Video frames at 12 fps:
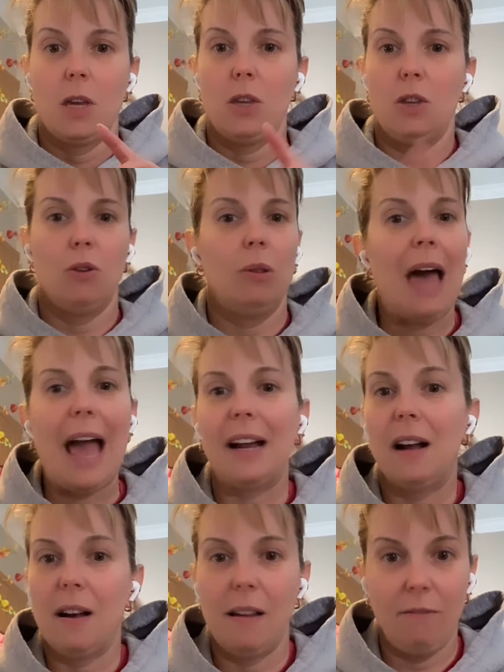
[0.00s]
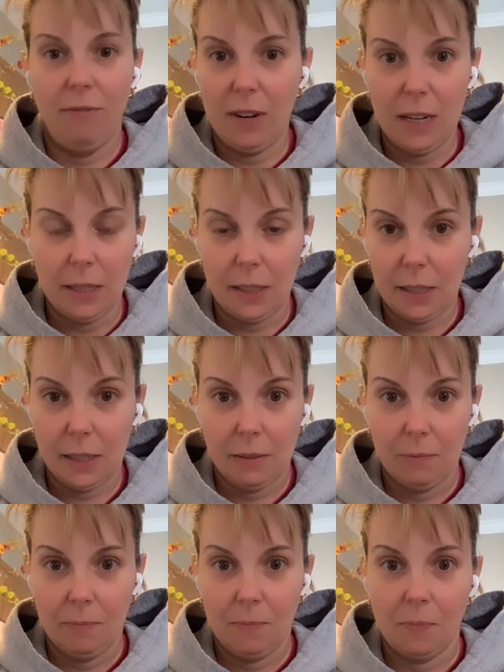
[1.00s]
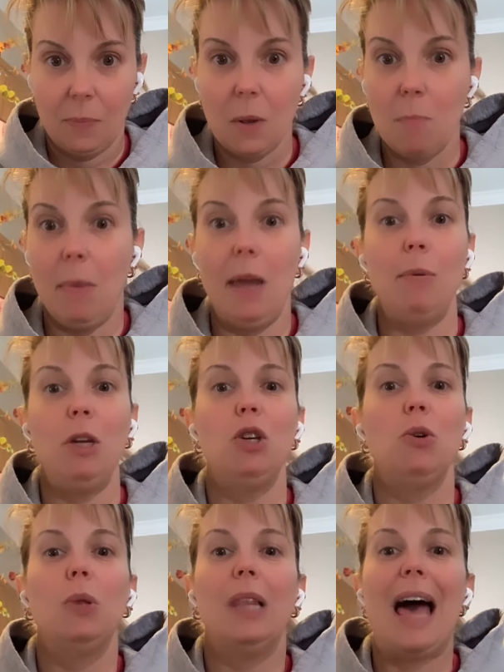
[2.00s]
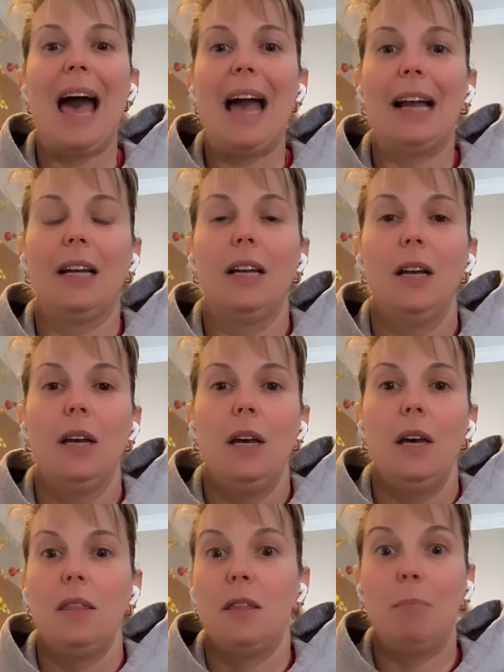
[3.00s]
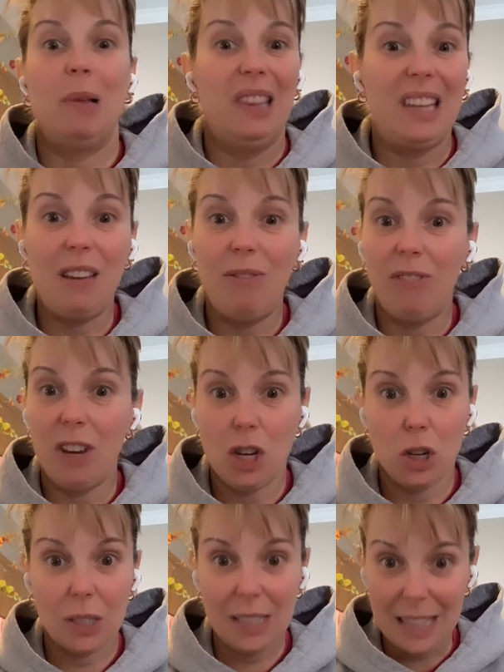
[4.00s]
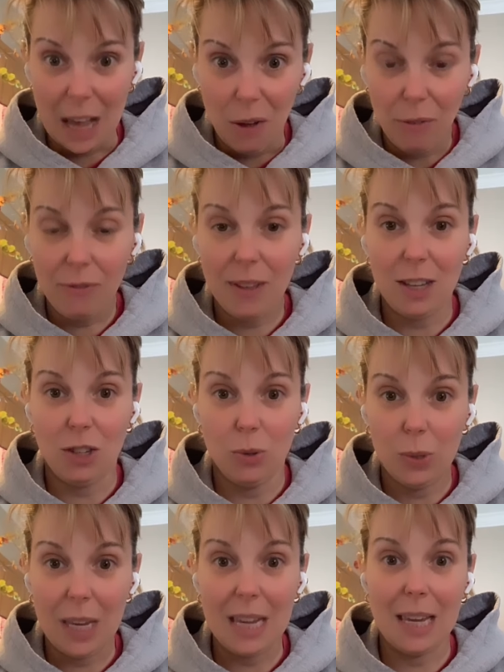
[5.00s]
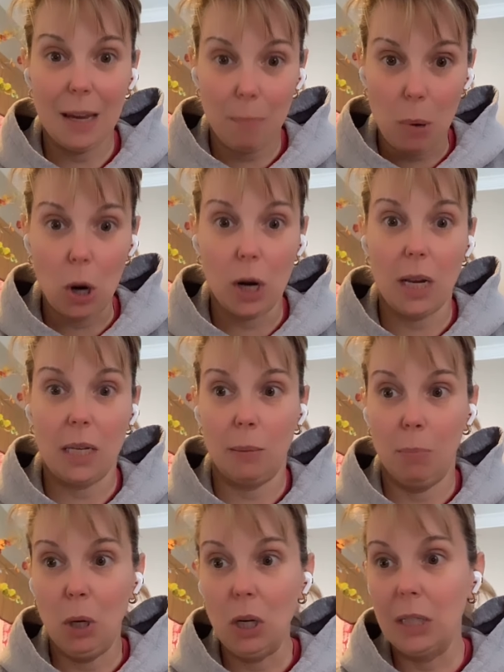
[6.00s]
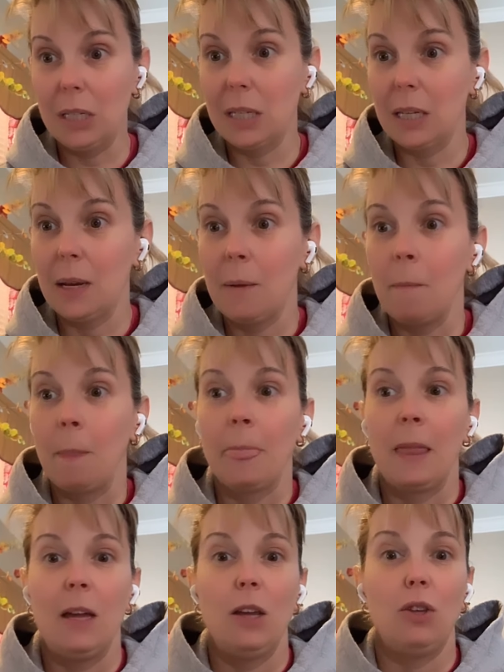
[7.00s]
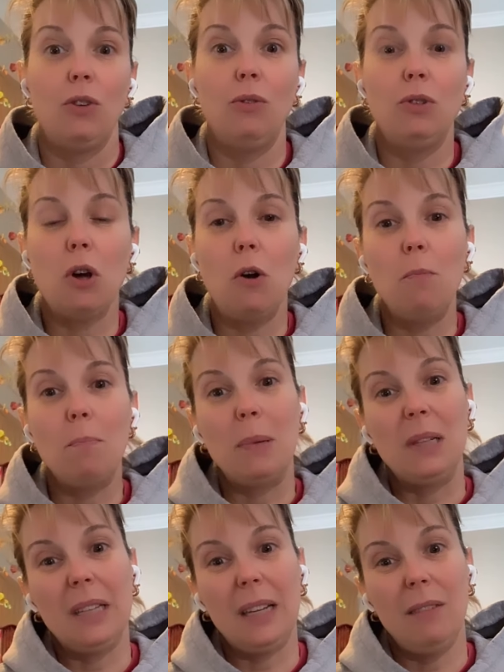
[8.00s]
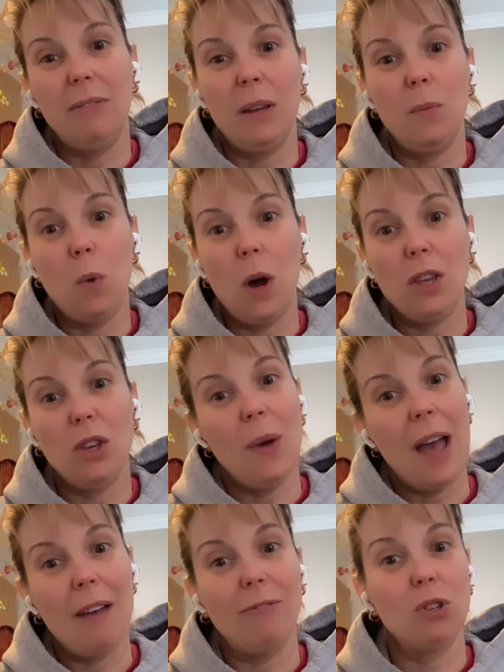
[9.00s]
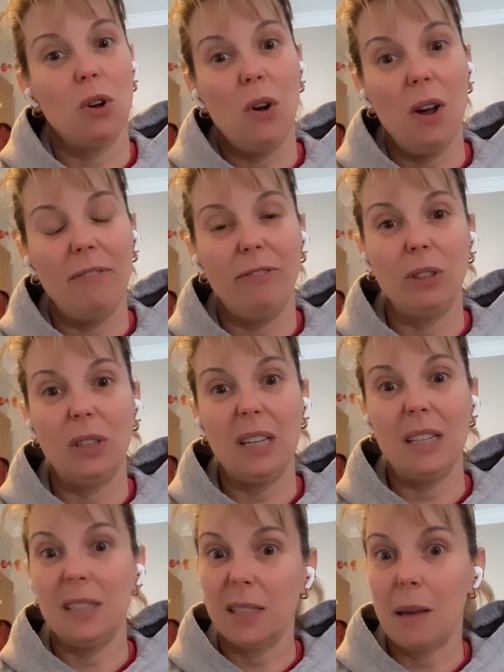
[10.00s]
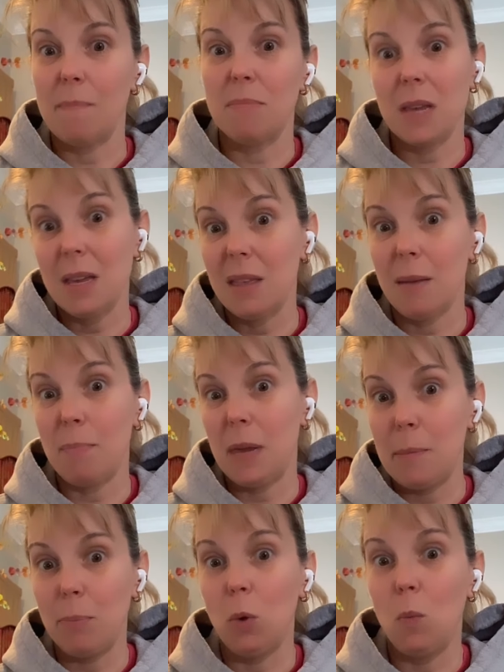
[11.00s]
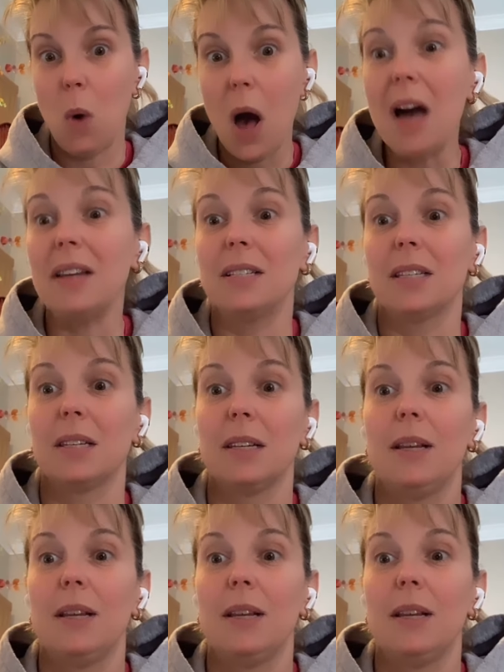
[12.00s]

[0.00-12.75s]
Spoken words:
You lack confidence. Maybe you lack the belief in yourself that you can get parties booked. You don't believe in what you have to offer is something that people want.